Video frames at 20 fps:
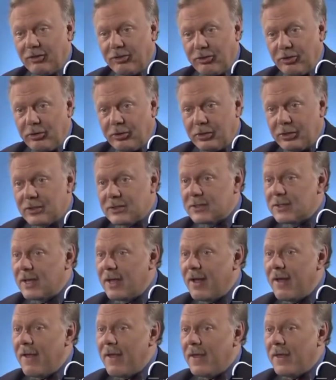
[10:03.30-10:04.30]
thirds
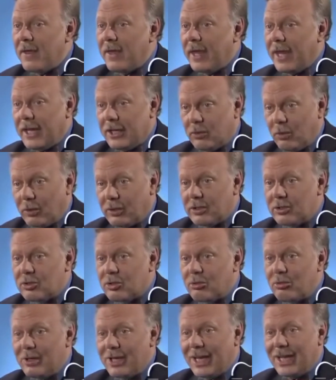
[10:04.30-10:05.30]
in order to
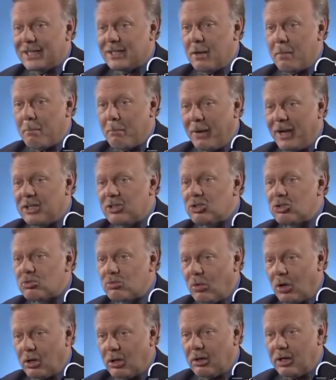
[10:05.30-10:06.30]
create a much
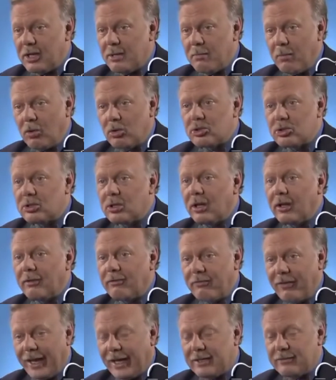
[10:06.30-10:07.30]
stronger emotional
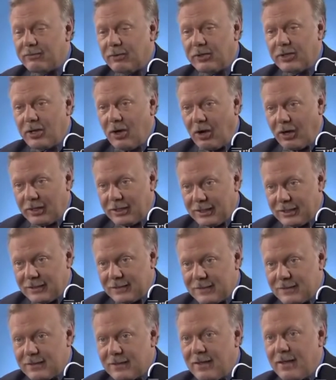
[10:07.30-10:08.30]
effect for the
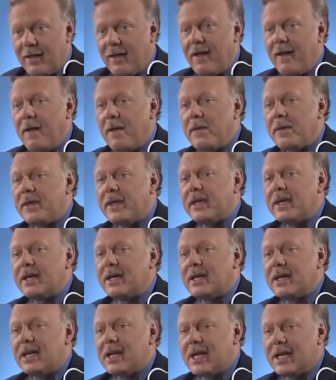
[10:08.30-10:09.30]
audience.
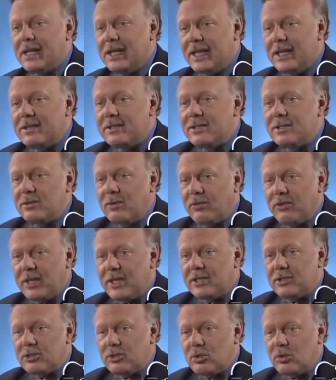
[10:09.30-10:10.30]
Listen to
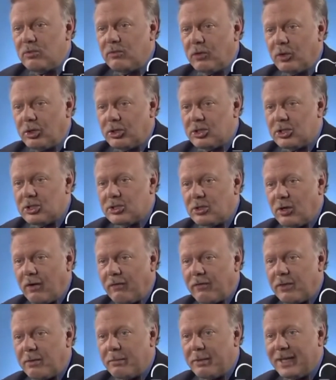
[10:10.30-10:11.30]
these two versions of
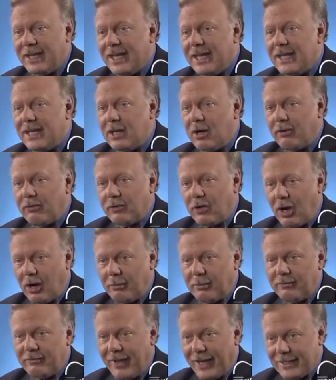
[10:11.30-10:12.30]
the beginning of
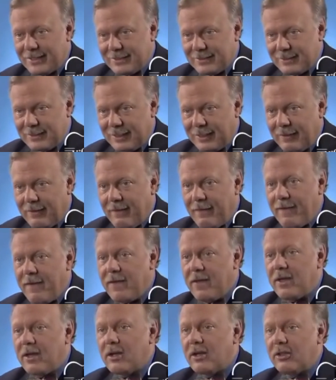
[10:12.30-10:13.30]
Carmen Fantasy.
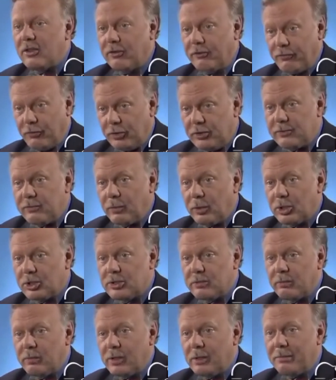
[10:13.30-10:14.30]
The first
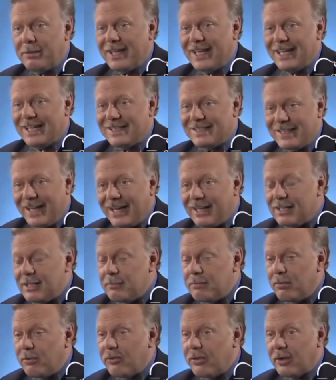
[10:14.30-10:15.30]
version will be exactly
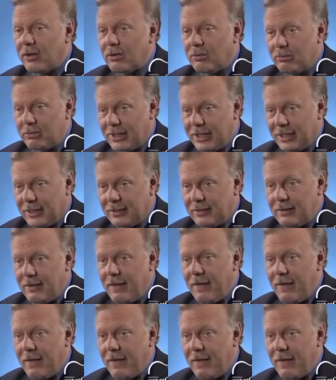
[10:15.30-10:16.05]
Pythagorean.